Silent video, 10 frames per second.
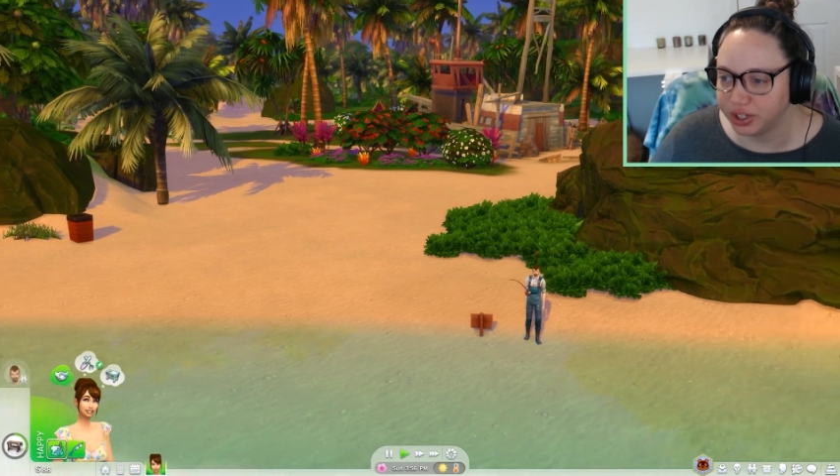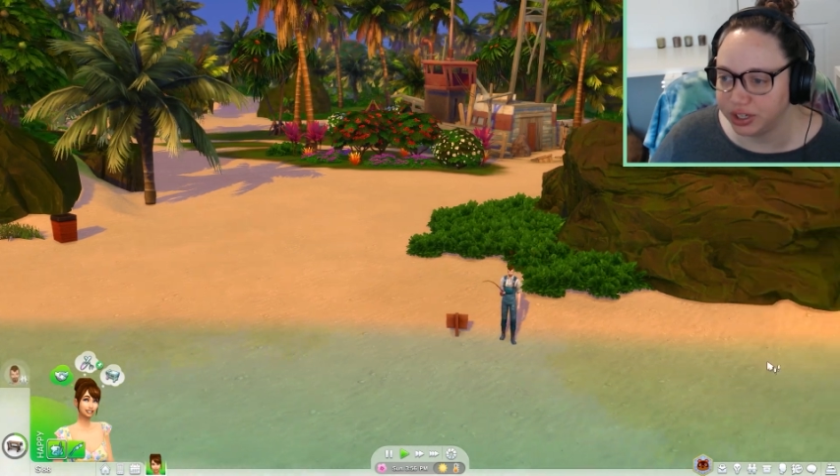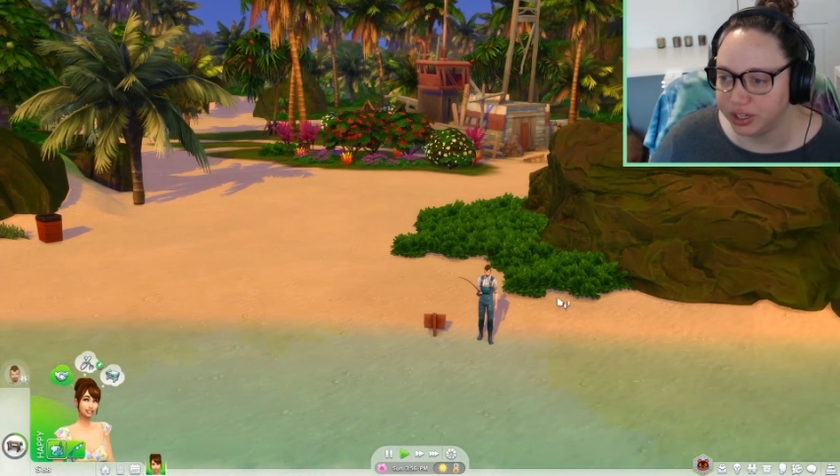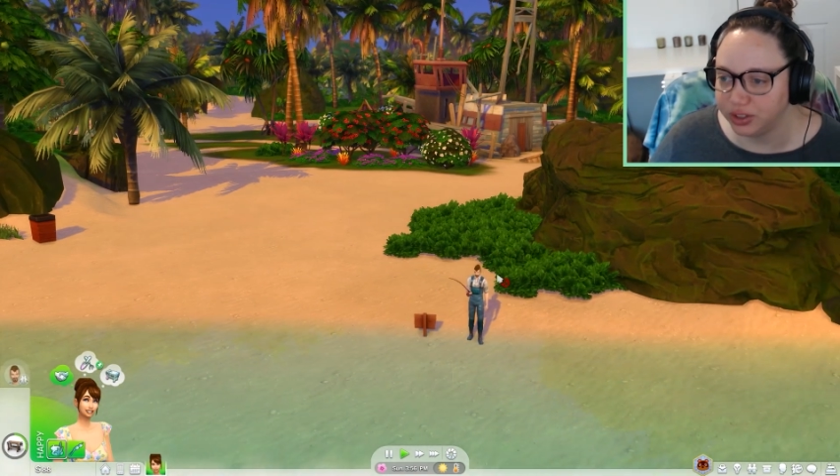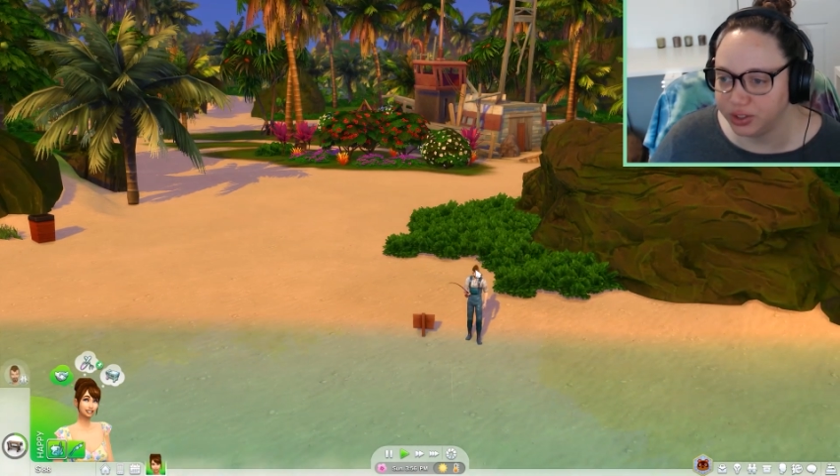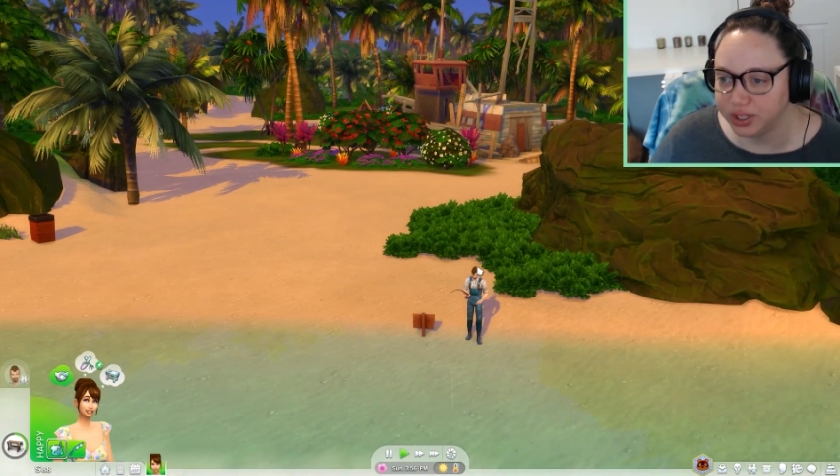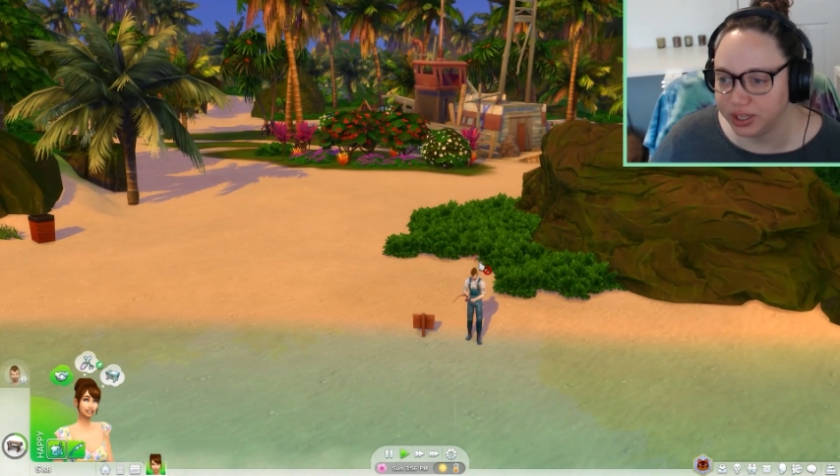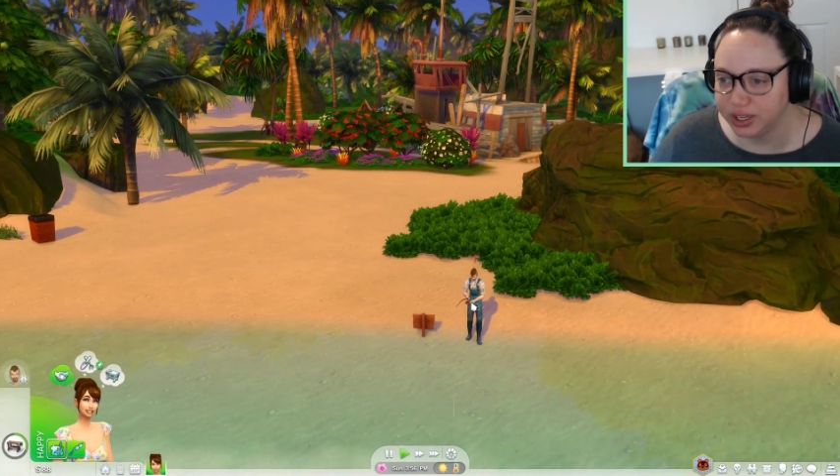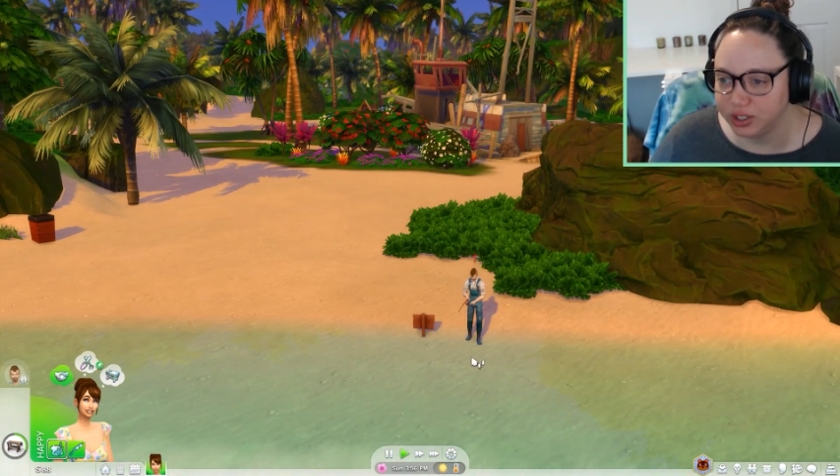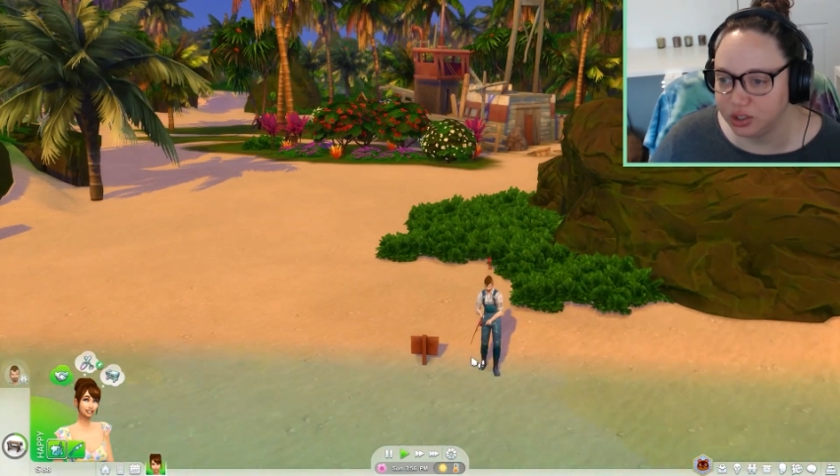It looks like
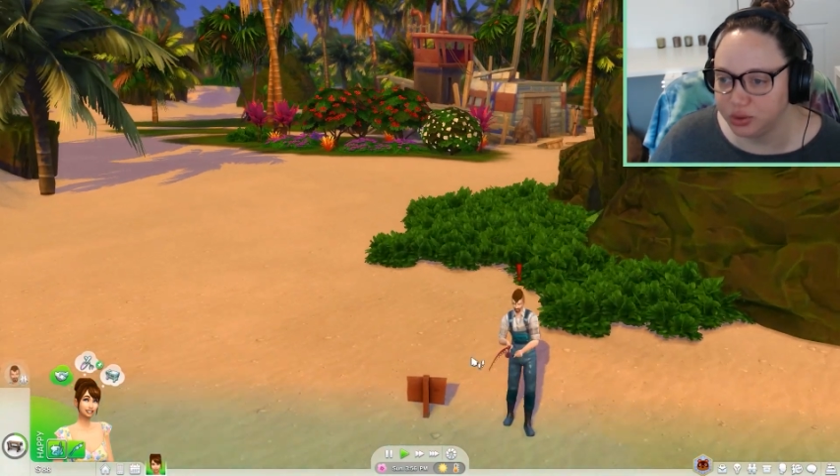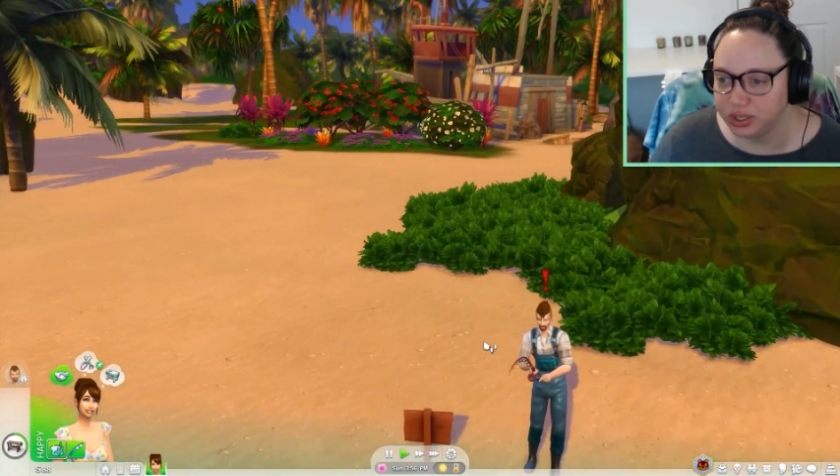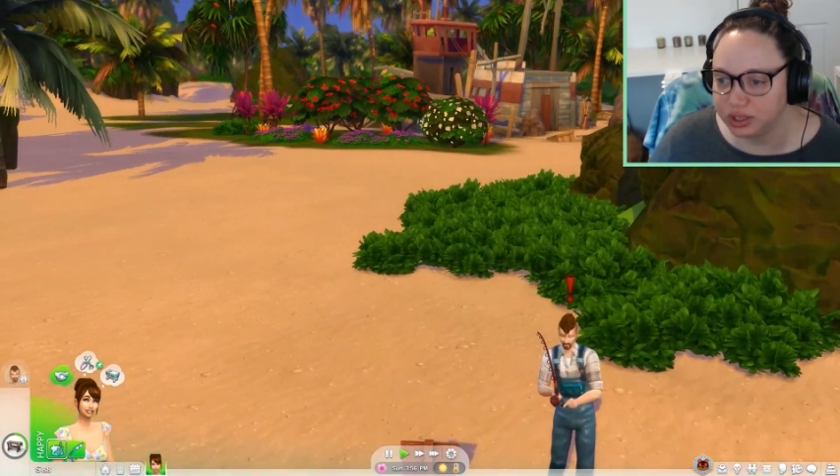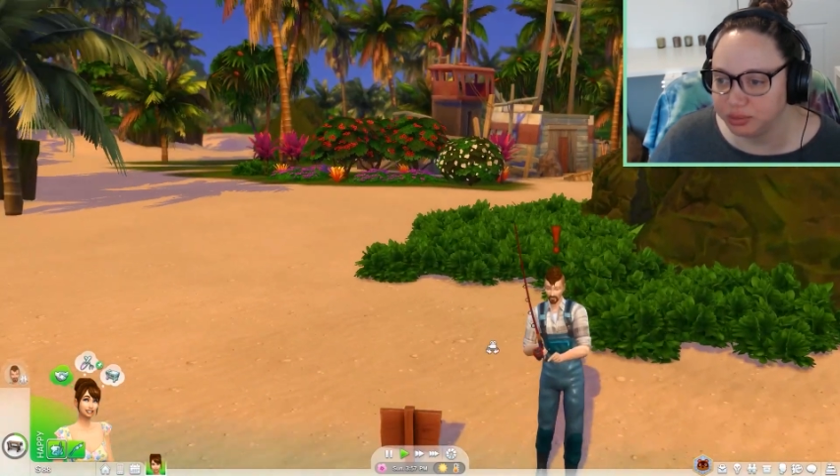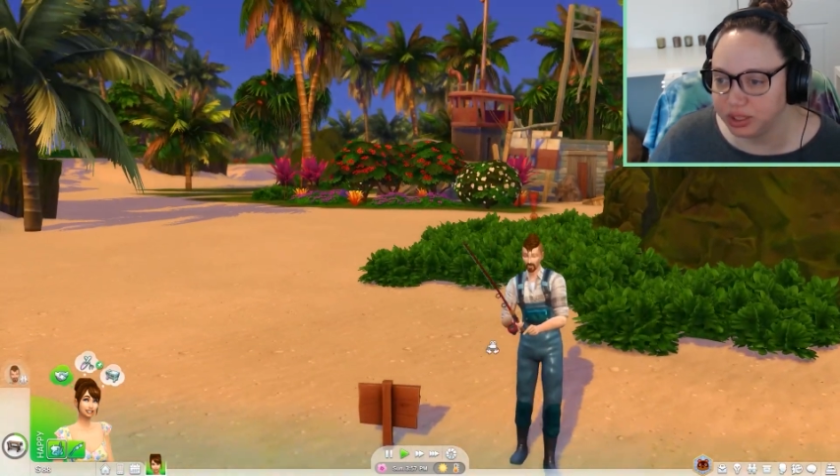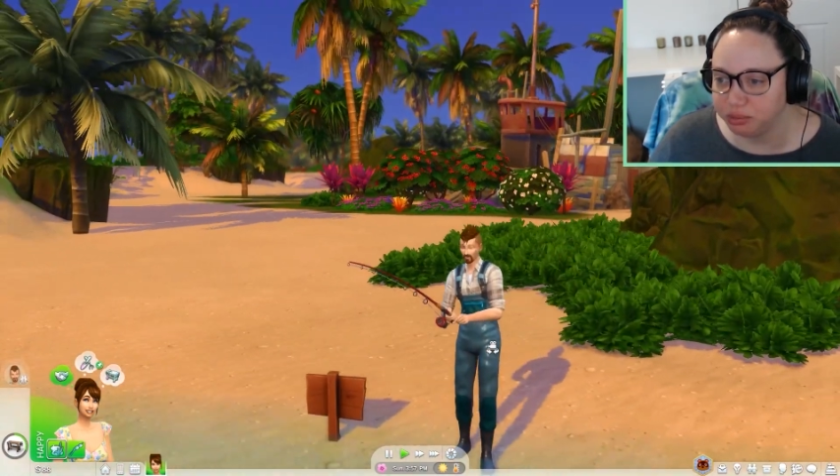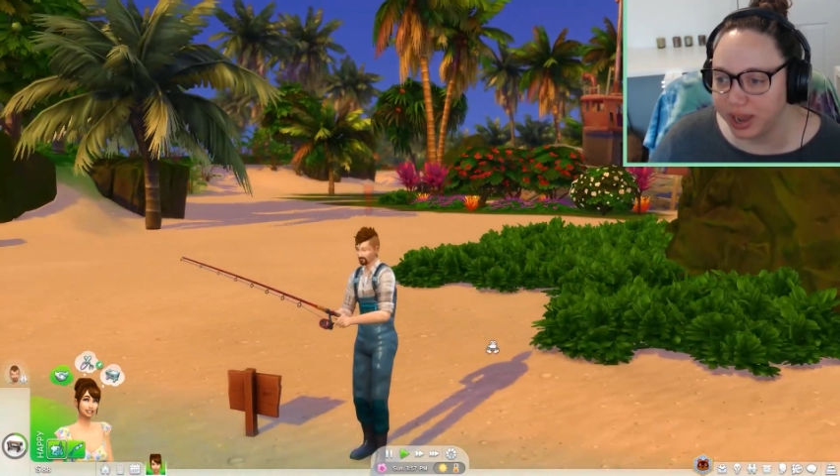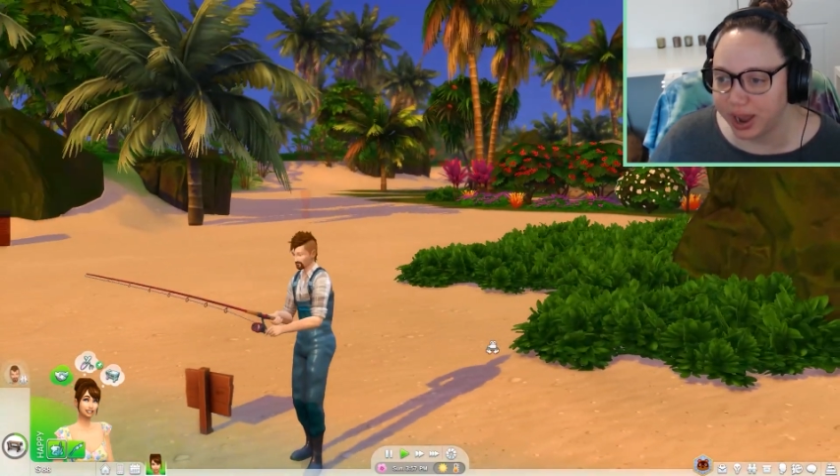he's doing something bad.